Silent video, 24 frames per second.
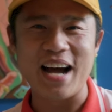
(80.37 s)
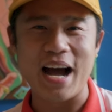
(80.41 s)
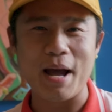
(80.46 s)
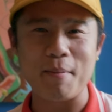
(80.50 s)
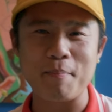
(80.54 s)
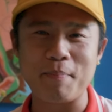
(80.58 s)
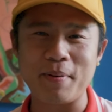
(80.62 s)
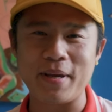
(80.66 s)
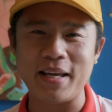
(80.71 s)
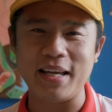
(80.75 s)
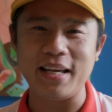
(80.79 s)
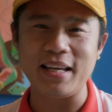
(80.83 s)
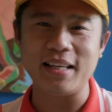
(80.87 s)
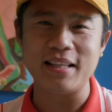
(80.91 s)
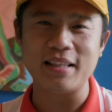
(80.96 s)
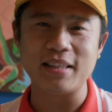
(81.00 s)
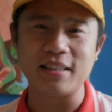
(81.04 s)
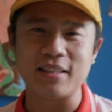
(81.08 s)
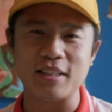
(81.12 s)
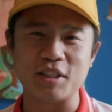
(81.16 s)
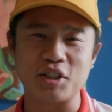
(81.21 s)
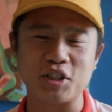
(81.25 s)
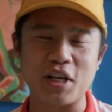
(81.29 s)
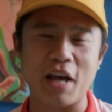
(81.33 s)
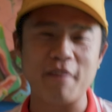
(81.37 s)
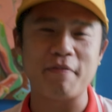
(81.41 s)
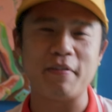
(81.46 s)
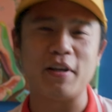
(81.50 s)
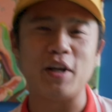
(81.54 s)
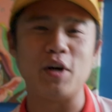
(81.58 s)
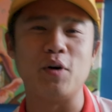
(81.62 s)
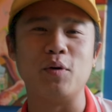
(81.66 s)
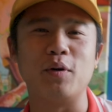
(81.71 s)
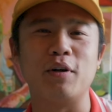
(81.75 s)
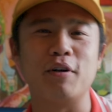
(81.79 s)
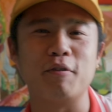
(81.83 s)
I'm Pete, the chef and
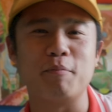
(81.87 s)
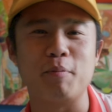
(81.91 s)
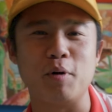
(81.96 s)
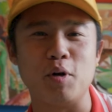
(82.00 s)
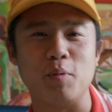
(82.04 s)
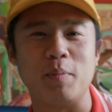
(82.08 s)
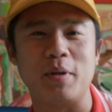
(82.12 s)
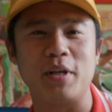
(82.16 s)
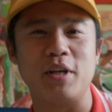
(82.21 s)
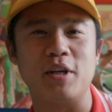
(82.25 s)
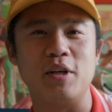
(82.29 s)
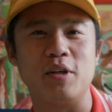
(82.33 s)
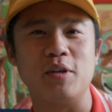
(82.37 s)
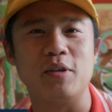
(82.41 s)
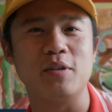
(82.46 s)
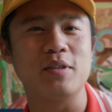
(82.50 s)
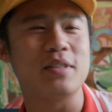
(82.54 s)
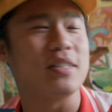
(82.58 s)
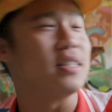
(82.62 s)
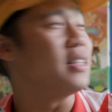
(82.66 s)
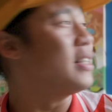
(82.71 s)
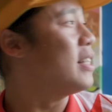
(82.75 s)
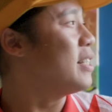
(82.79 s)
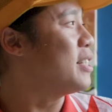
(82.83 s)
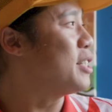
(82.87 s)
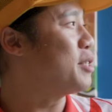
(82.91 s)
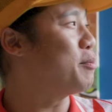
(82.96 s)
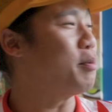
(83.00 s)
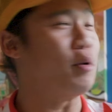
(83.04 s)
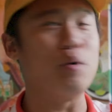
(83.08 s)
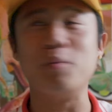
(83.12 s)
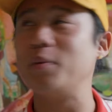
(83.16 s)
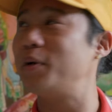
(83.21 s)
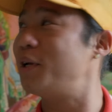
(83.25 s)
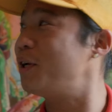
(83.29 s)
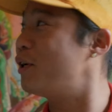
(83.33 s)
owner of Puma Use. This is
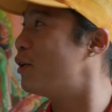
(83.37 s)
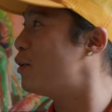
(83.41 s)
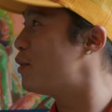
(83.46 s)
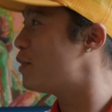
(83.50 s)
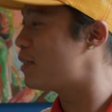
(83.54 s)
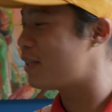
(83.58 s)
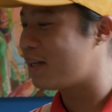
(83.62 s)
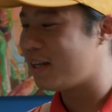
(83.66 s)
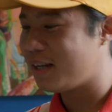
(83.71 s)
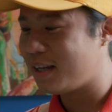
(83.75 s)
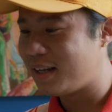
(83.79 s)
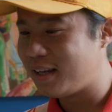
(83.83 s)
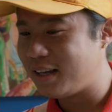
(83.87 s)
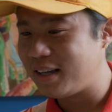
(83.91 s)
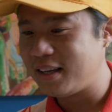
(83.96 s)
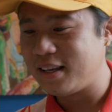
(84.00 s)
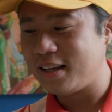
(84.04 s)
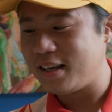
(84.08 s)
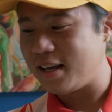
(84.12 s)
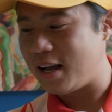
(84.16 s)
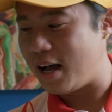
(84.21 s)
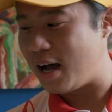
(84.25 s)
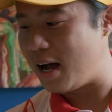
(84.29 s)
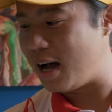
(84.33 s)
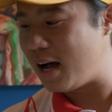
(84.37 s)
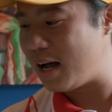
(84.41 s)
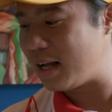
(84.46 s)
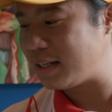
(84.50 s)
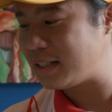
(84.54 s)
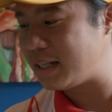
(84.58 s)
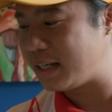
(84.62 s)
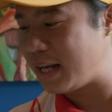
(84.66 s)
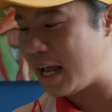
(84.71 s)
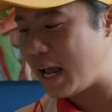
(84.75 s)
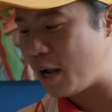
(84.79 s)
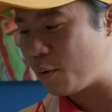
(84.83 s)
Puma Use.
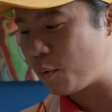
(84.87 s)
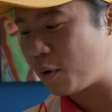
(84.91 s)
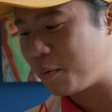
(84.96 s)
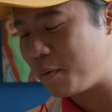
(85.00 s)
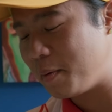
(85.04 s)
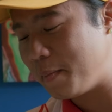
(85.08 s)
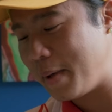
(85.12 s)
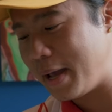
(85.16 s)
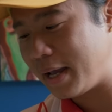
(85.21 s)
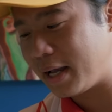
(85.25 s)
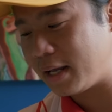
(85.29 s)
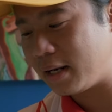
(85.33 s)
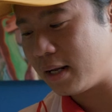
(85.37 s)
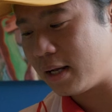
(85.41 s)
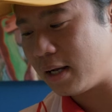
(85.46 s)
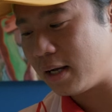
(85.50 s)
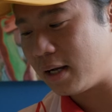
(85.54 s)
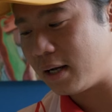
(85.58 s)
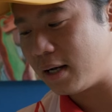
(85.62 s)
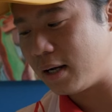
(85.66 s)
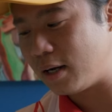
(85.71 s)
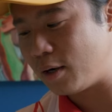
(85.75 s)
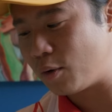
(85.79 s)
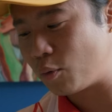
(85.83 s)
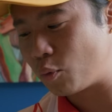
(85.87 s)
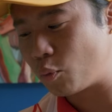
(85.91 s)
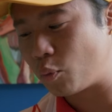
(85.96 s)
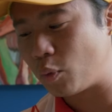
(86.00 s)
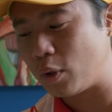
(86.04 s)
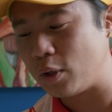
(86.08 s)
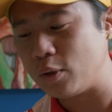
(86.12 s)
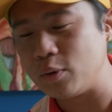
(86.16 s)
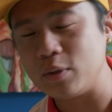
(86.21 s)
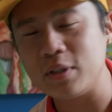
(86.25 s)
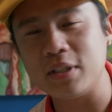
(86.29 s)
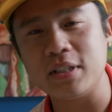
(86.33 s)
Today we're gonna be making a
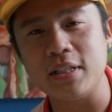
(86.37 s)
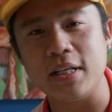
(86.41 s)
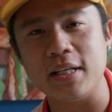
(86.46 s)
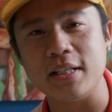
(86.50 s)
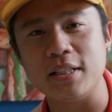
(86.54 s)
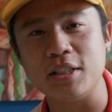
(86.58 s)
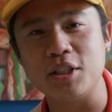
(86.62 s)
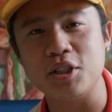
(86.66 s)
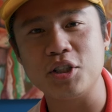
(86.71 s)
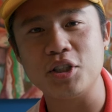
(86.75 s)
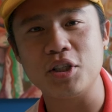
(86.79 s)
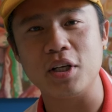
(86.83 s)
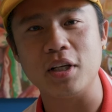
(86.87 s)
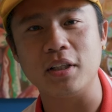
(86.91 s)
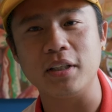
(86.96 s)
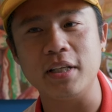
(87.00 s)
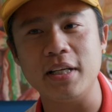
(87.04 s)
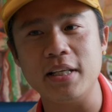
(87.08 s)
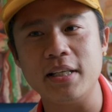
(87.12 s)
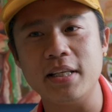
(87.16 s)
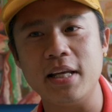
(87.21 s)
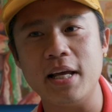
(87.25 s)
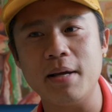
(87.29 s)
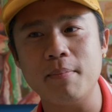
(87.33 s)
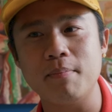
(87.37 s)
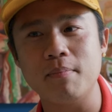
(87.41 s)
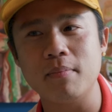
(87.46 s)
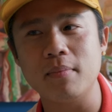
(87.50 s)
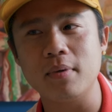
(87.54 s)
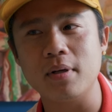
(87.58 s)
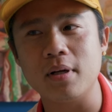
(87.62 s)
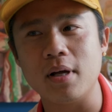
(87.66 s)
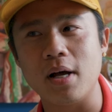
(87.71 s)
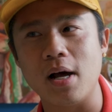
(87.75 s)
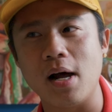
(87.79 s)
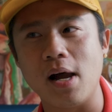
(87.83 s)
roasted chili dip,
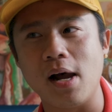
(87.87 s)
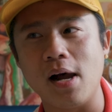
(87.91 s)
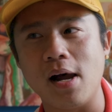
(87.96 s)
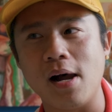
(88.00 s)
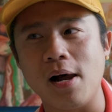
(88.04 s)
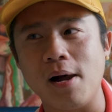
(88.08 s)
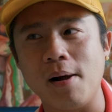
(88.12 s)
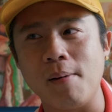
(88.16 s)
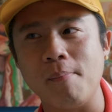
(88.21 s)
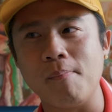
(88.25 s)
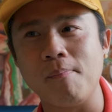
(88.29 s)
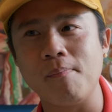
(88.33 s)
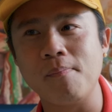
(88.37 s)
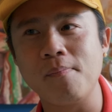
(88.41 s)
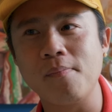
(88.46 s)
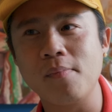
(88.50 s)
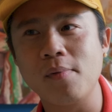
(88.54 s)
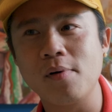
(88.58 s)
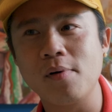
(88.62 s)
kind